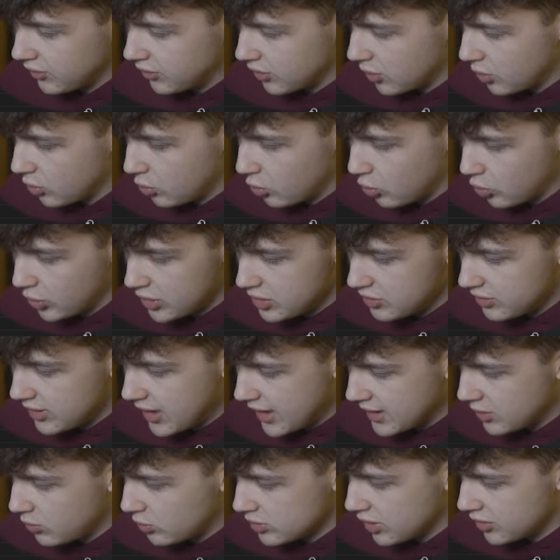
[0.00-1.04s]
So what you
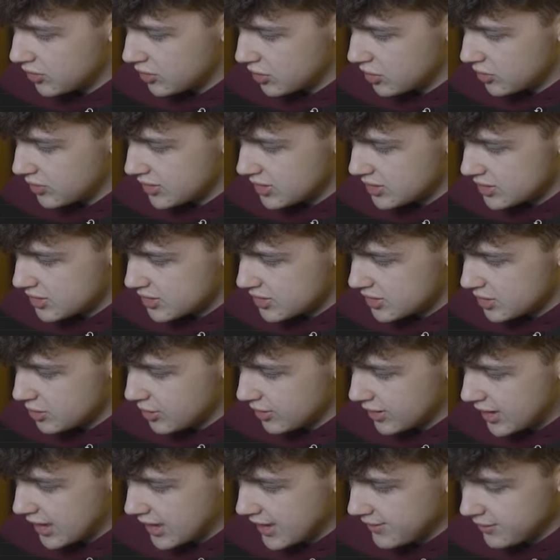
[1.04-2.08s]
kind of wanna do is
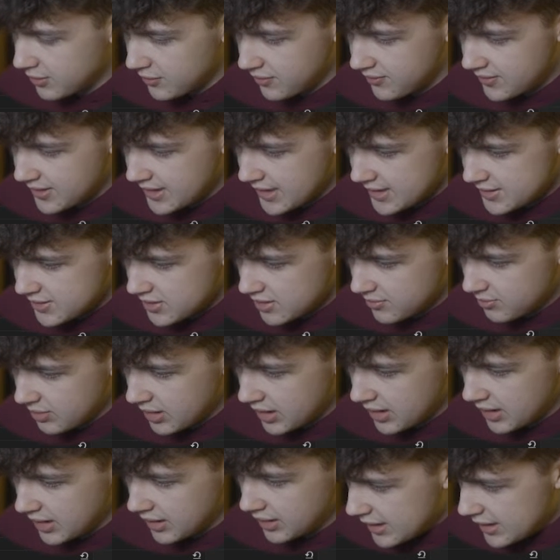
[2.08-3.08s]
you kind of have to finesse it by